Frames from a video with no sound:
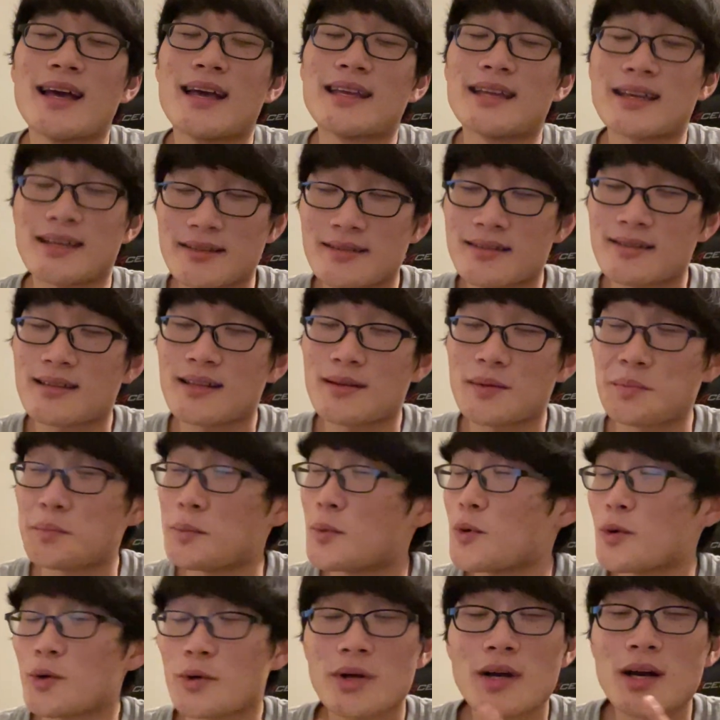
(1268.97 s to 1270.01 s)
yes,
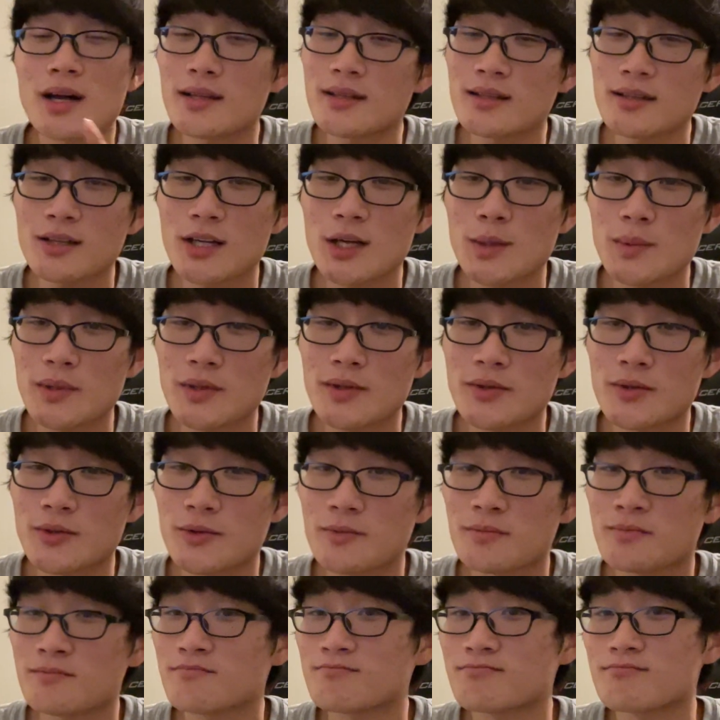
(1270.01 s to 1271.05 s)
more content coming
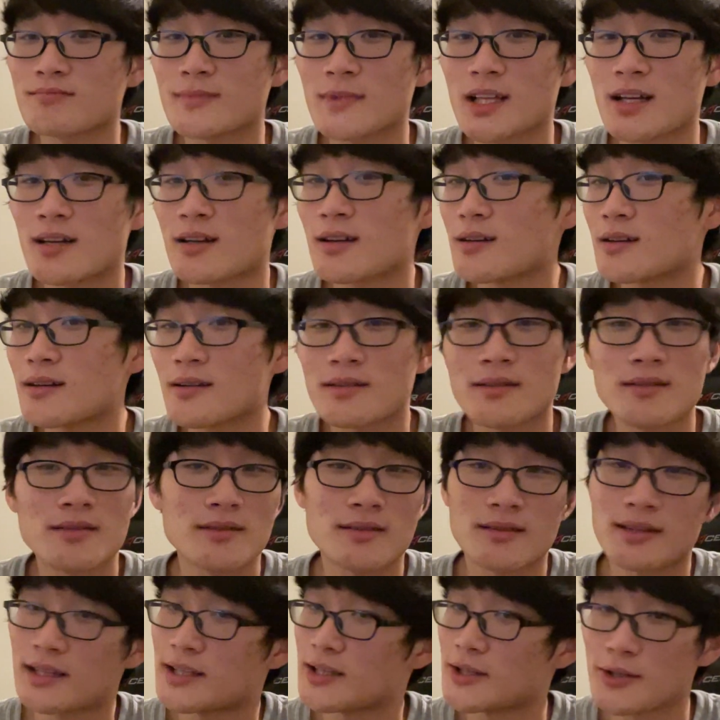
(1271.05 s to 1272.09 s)
soon.
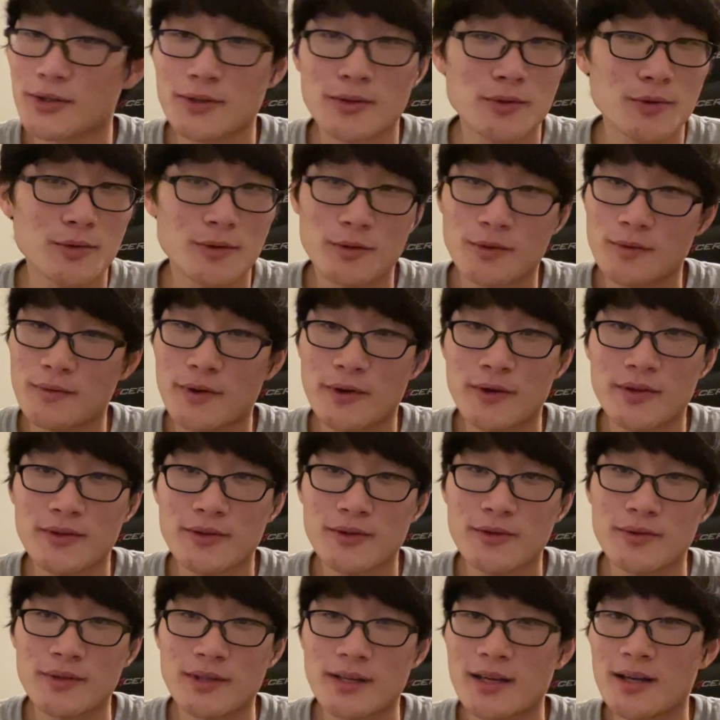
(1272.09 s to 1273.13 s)
See you very
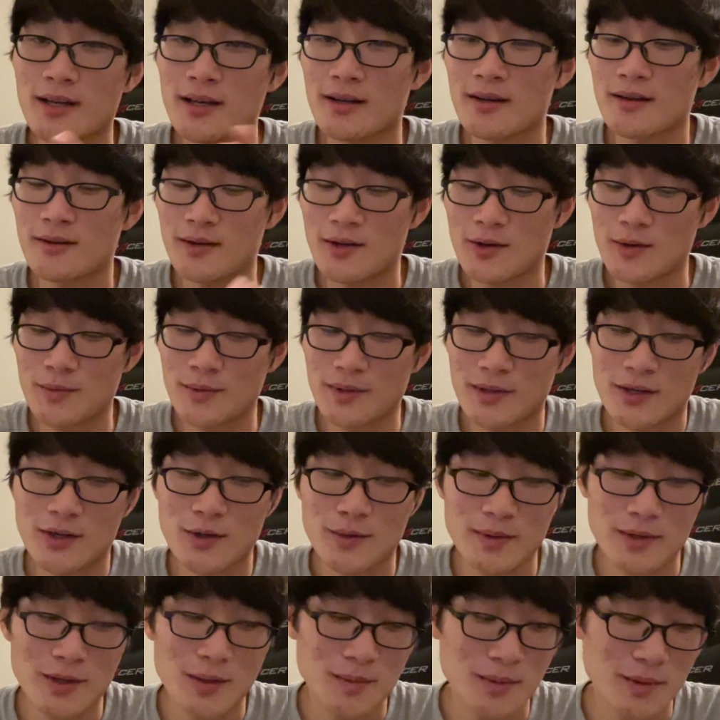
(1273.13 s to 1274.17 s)
soon. Yeah, I'll be
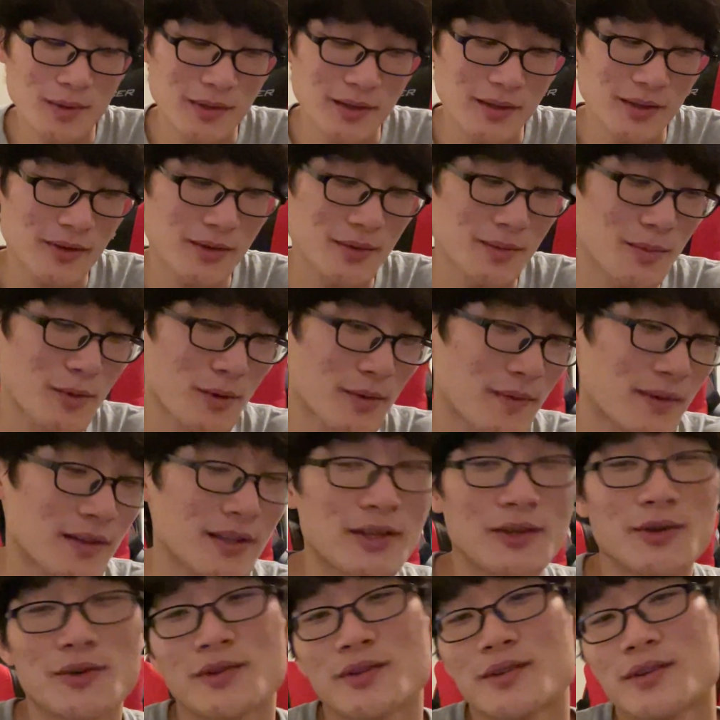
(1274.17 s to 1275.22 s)
uploading some more
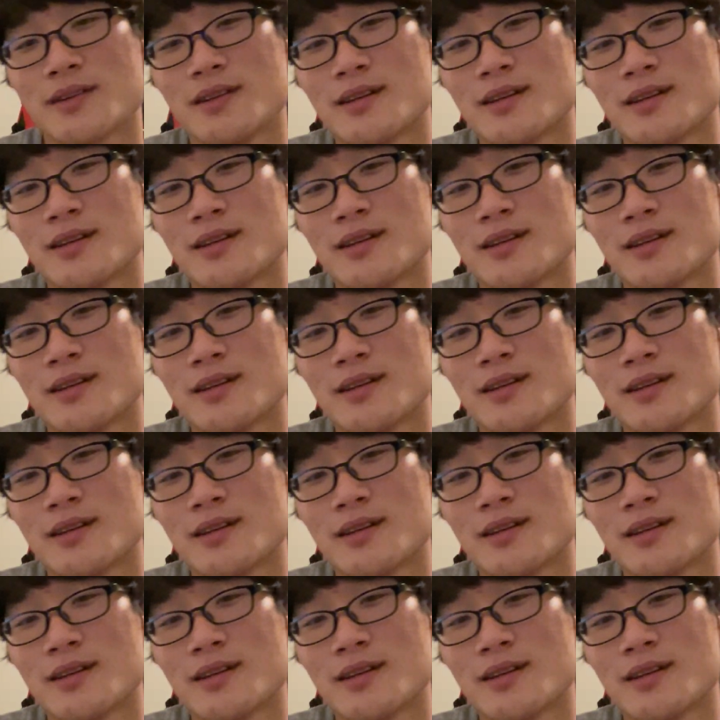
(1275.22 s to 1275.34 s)
videos.